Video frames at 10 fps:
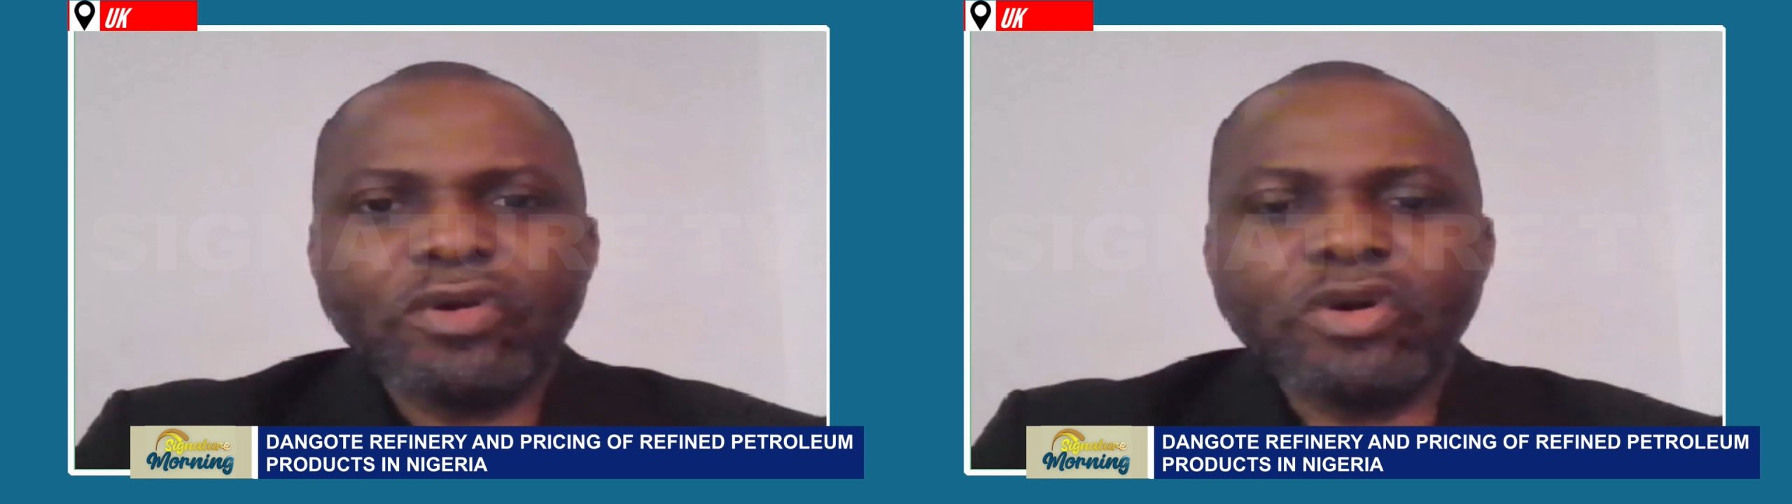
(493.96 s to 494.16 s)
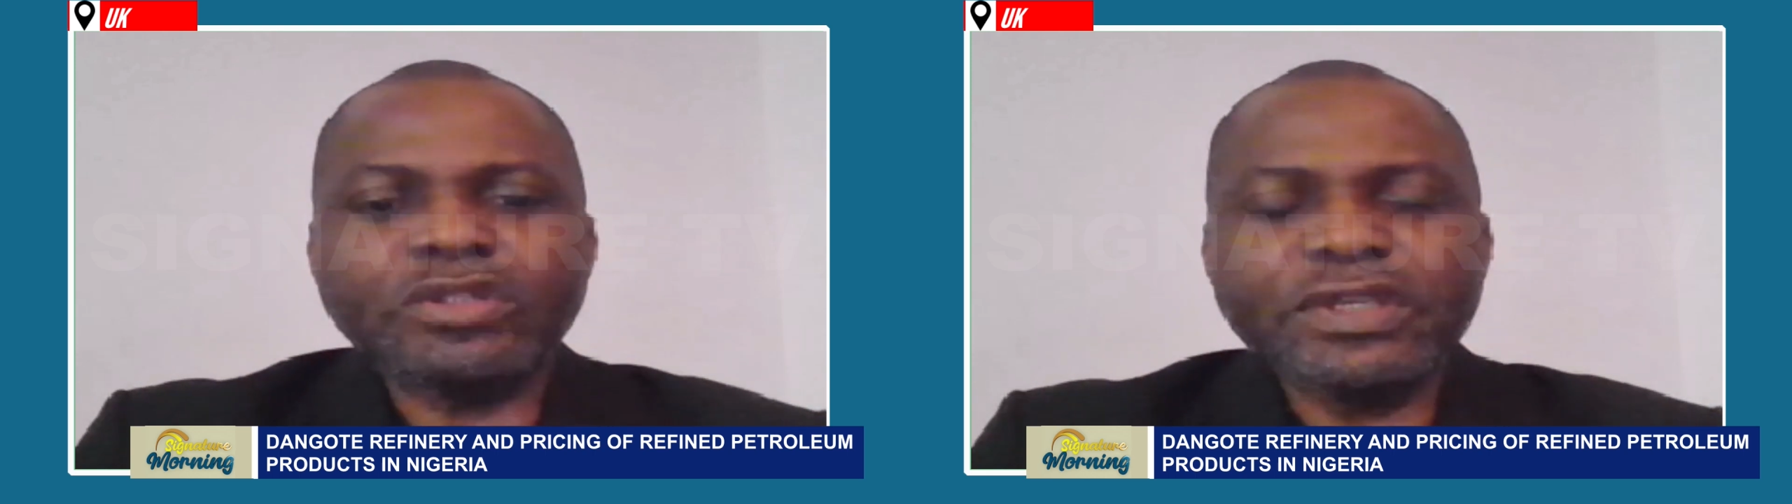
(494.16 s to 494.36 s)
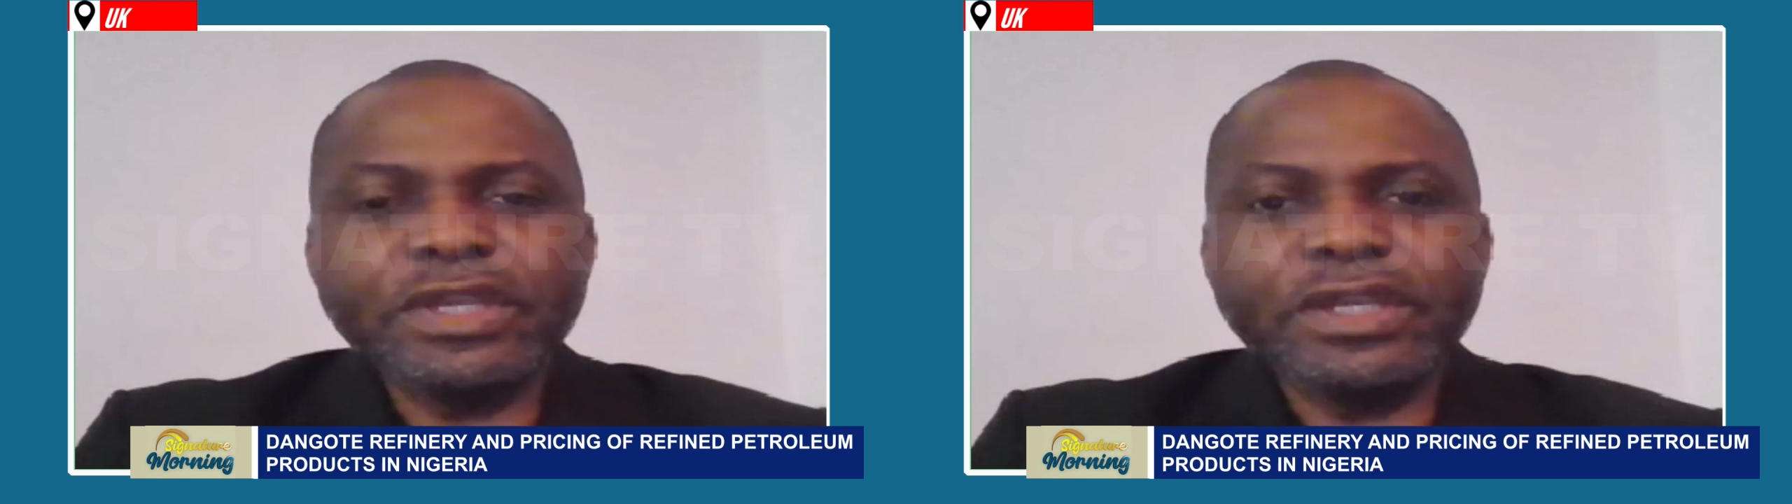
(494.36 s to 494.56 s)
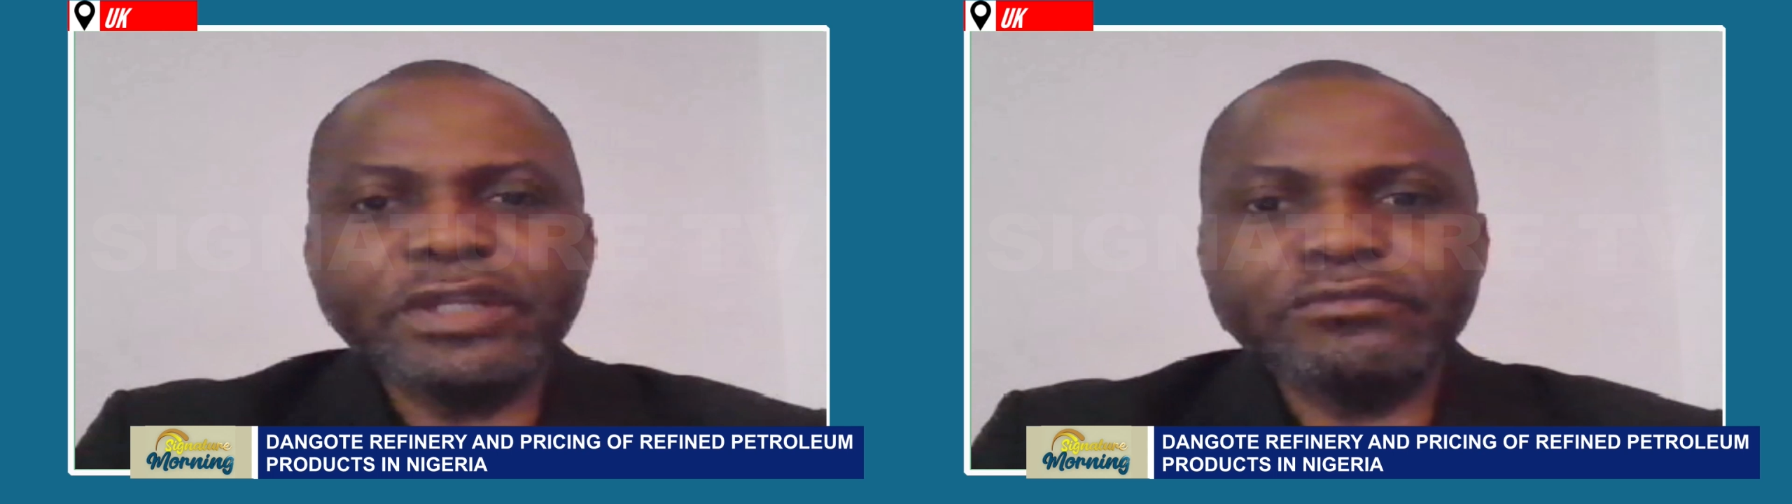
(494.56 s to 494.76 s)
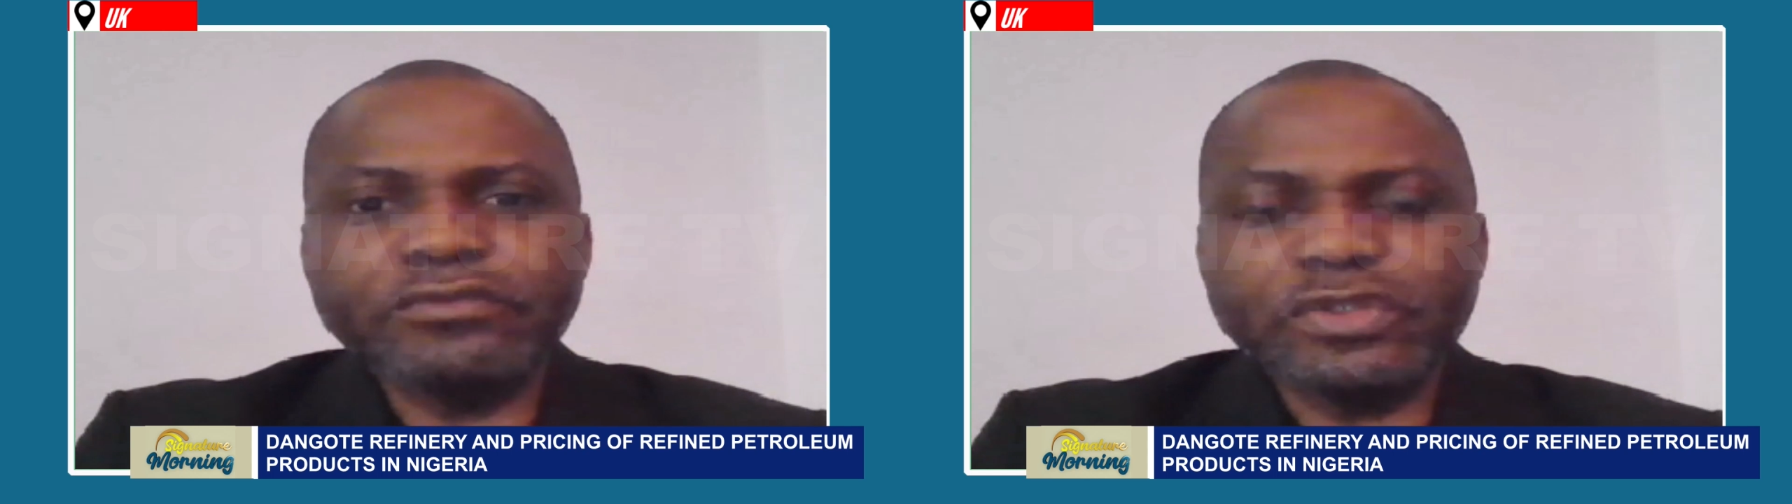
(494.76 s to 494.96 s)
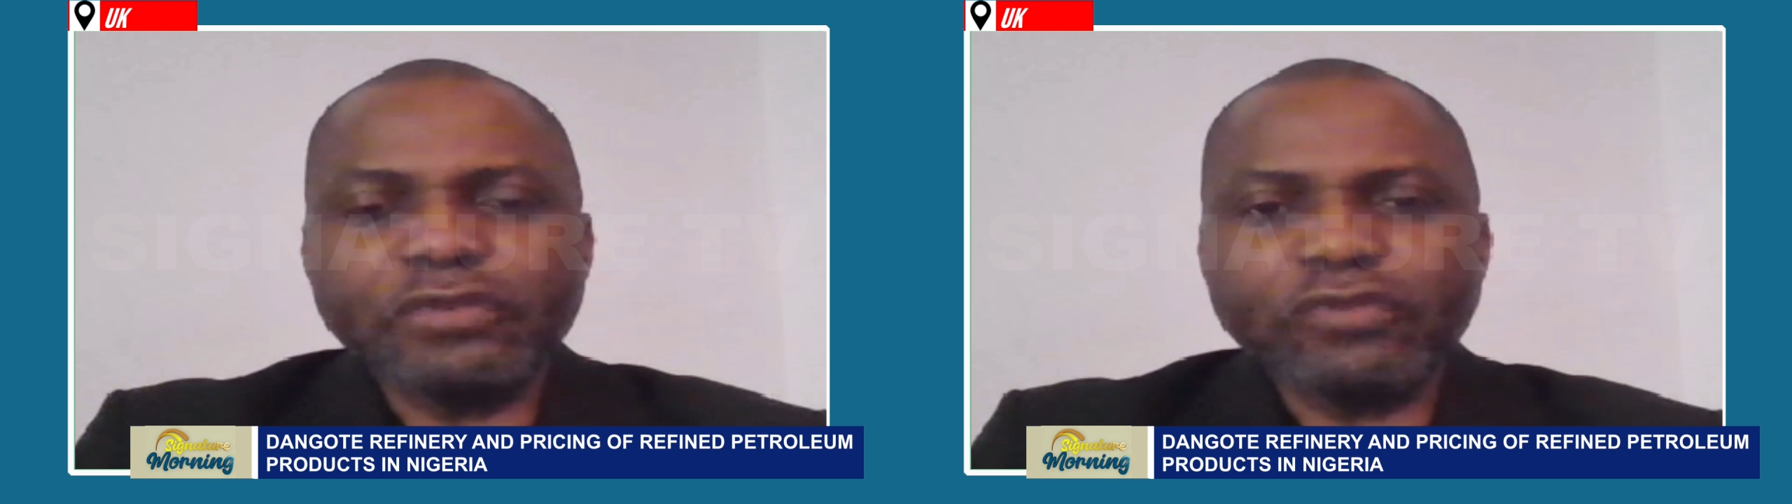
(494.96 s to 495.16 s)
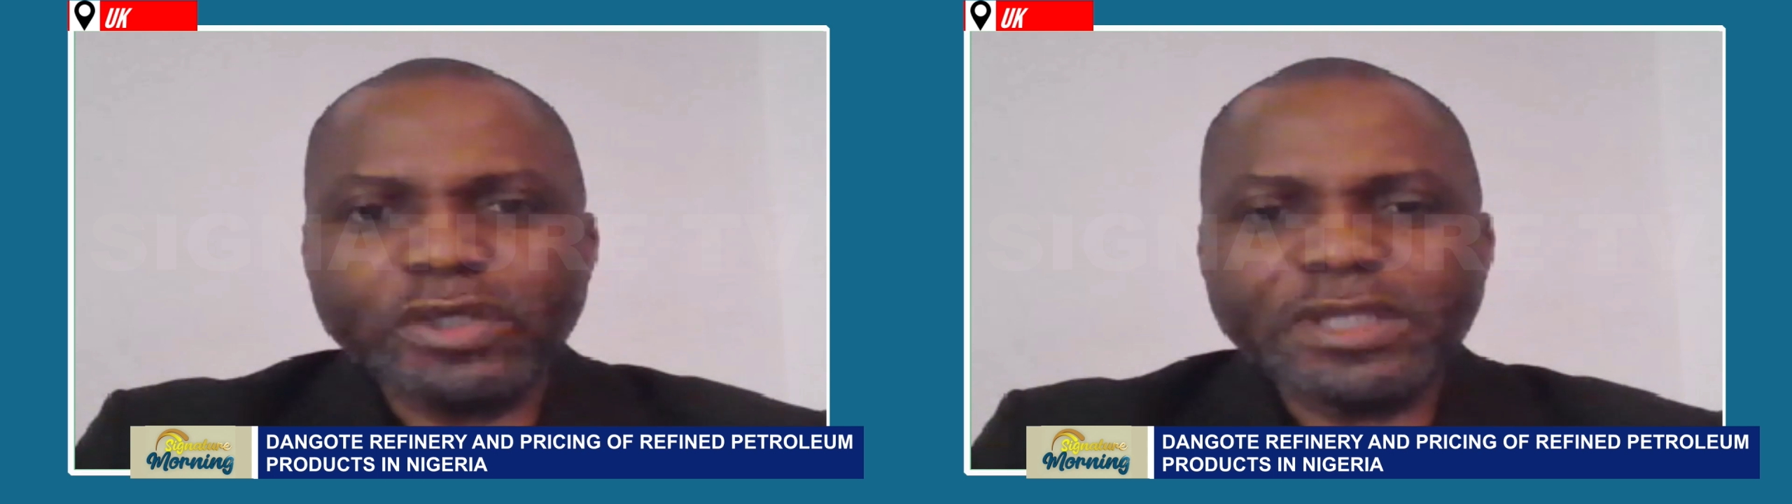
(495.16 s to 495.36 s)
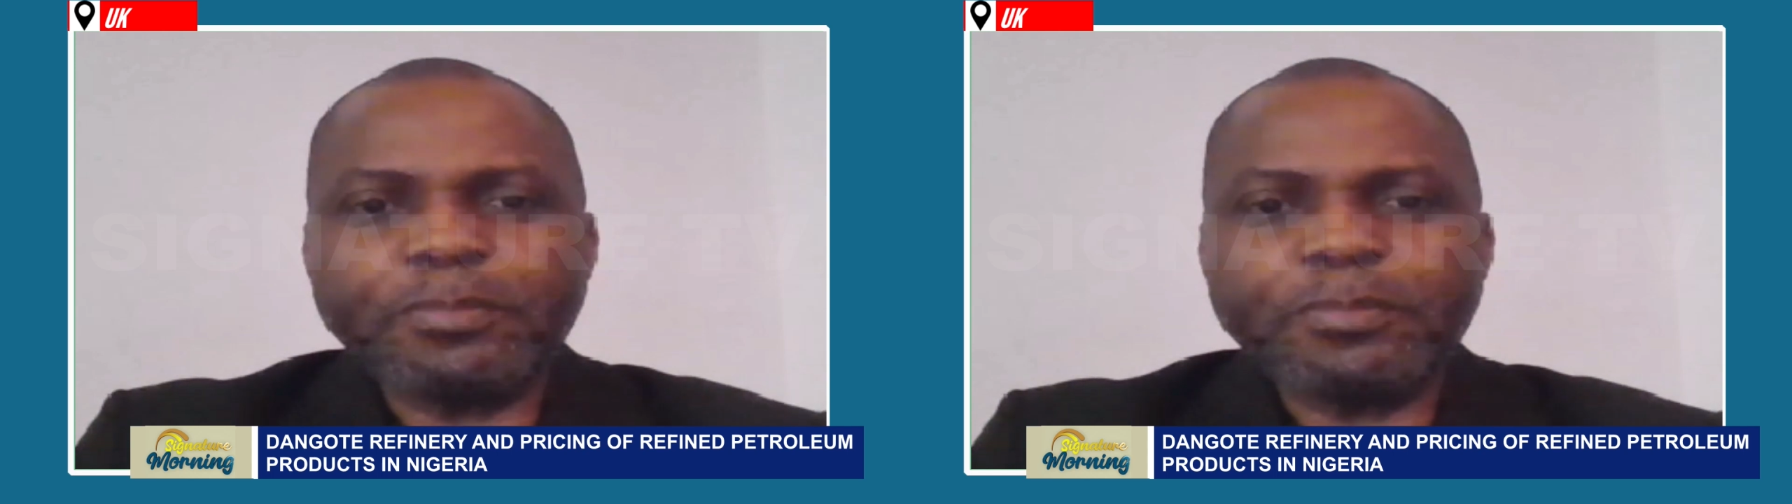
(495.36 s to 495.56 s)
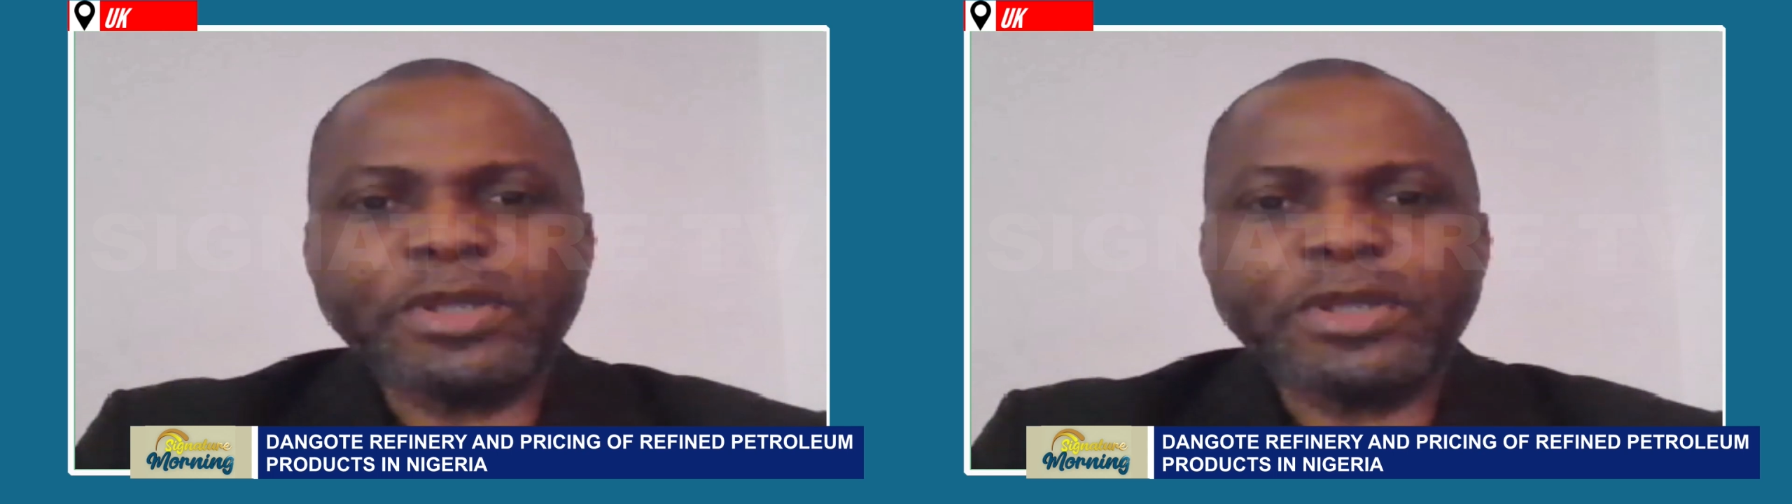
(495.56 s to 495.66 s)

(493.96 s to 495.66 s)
Until under